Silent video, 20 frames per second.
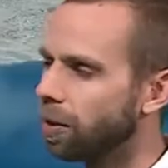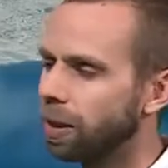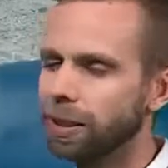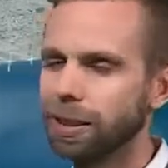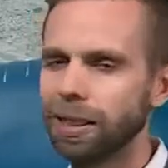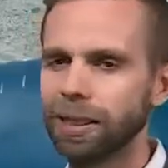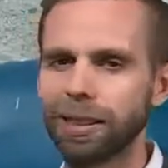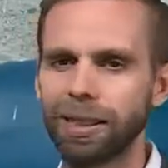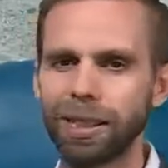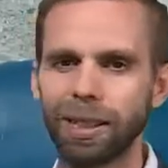
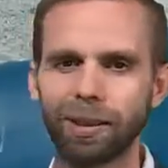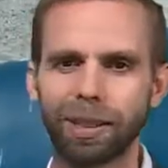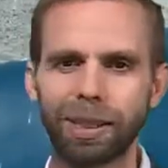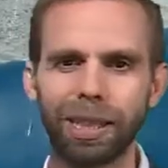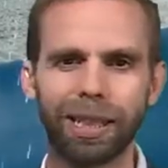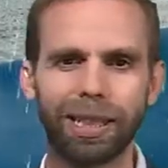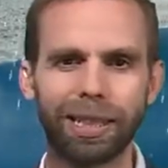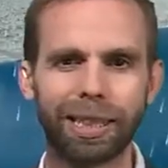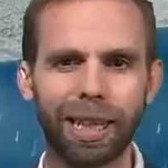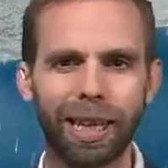degrees
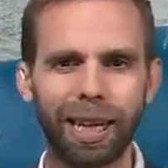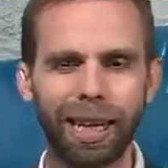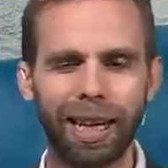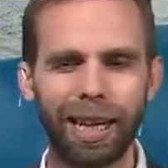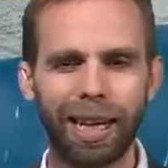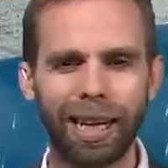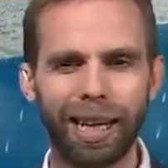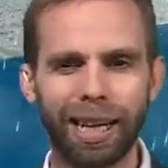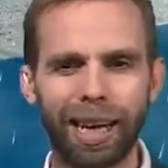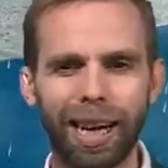Celsius.
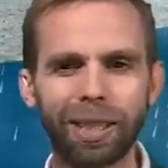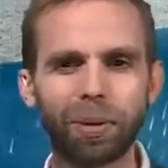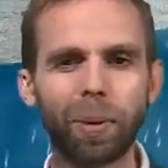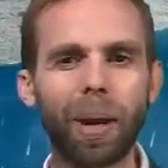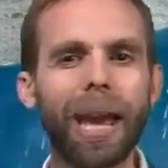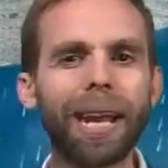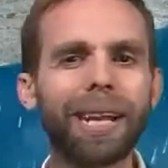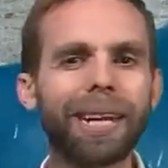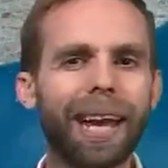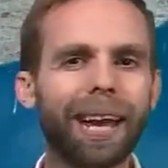
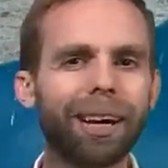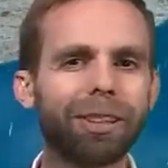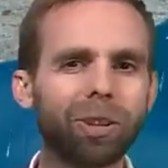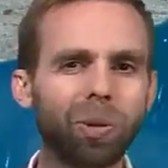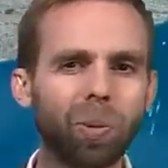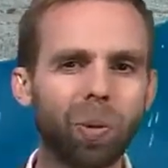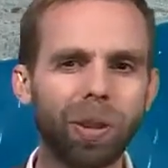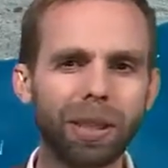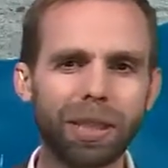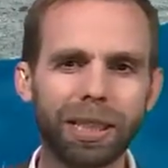As we head
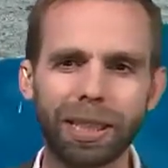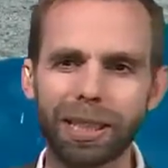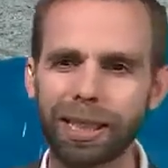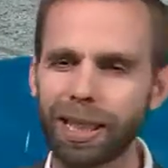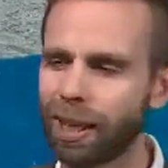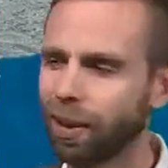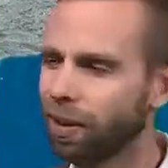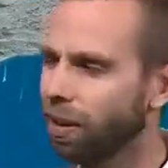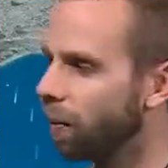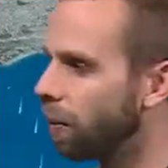down towards the
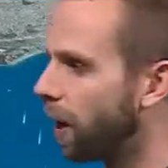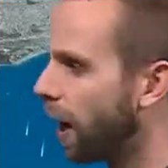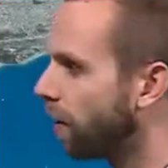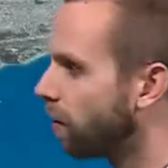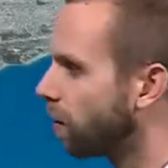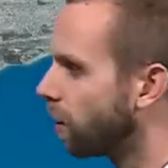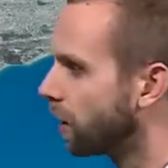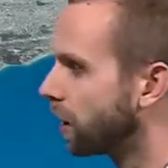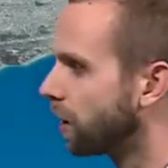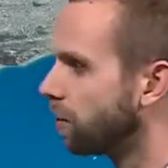southland, we
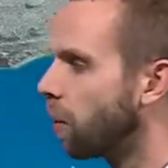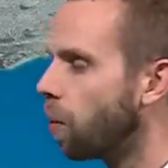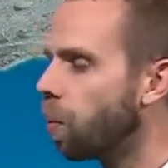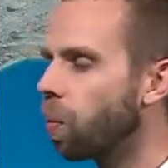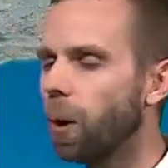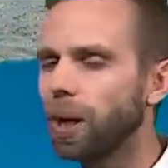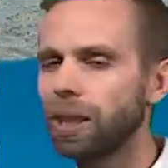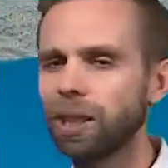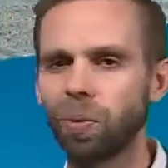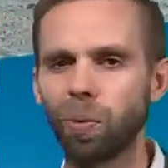have got some
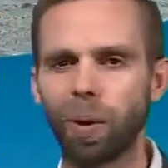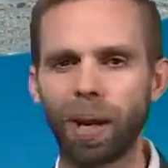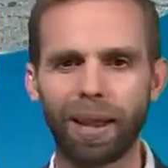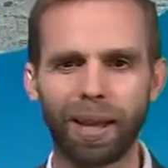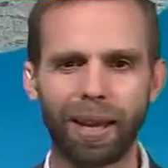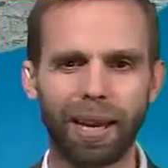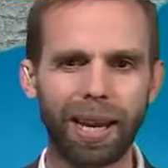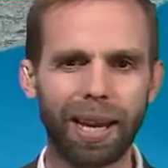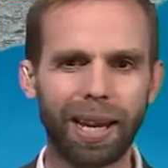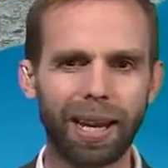wetter
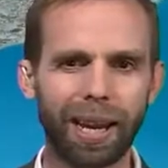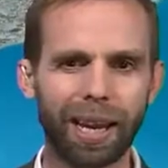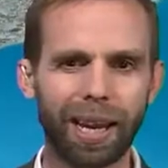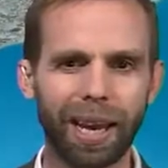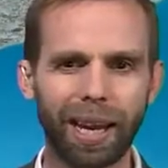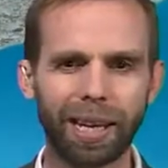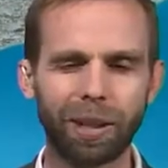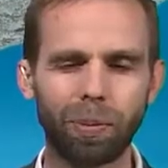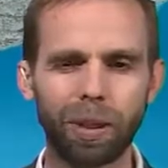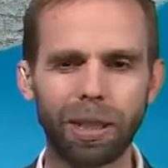weather in uh,
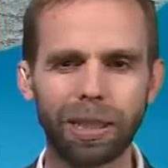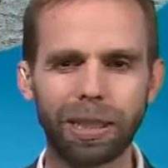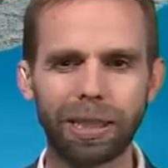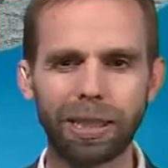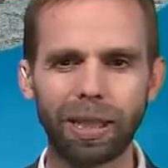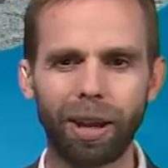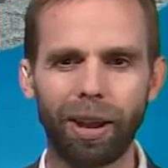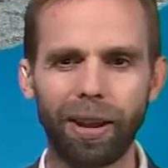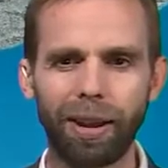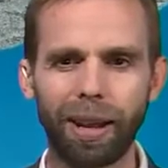Canterbury to
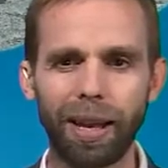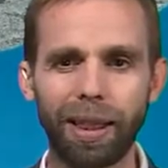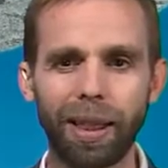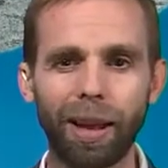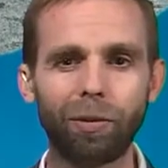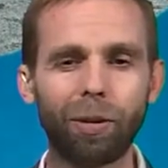start the day.